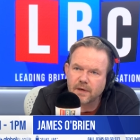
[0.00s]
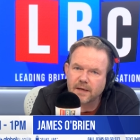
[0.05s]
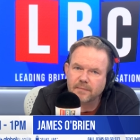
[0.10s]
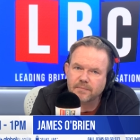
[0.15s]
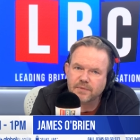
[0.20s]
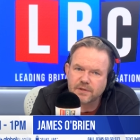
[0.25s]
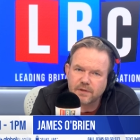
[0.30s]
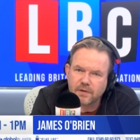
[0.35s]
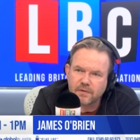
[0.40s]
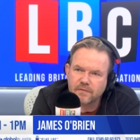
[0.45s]

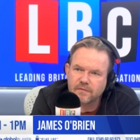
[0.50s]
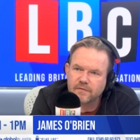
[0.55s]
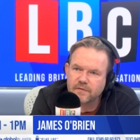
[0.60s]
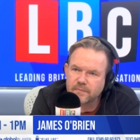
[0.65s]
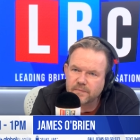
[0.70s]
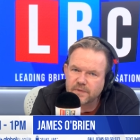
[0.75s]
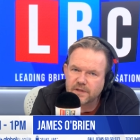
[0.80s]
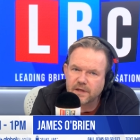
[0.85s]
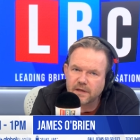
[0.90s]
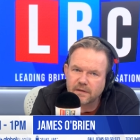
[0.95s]
absolve
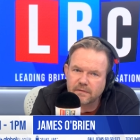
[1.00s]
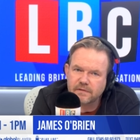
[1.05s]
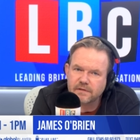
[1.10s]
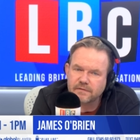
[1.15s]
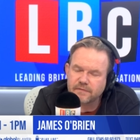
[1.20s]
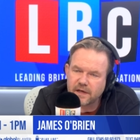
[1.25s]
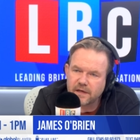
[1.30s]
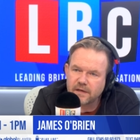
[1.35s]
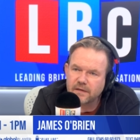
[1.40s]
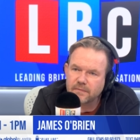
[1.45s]
themselves
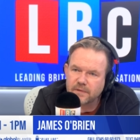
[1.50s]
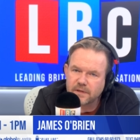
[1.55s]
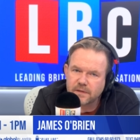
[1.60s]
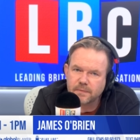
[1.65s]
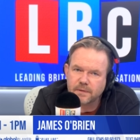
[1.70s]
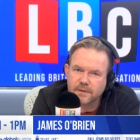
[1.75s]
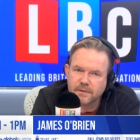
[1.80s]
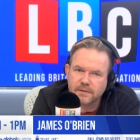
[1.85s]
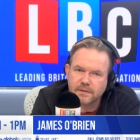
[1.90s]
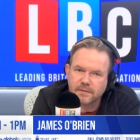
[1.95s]
of any
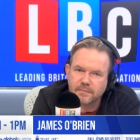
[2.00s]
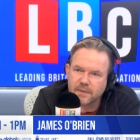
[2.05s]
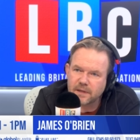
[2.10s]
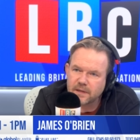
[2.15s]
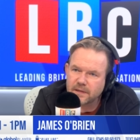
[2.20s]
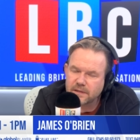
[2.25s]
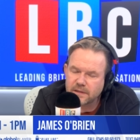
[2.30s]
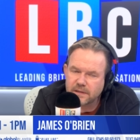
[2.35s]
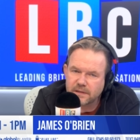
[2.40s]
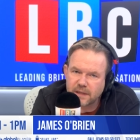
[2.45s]
responsibility,